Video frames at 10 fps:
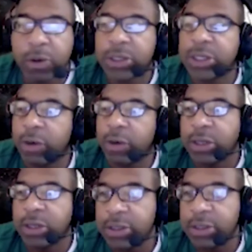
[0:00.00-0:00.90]
who are
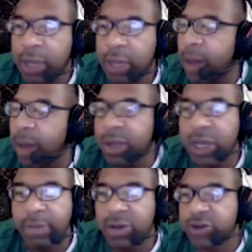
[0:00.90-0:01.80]
serious about
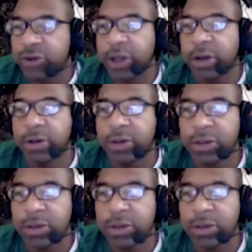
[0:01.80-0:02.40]
becoming traders.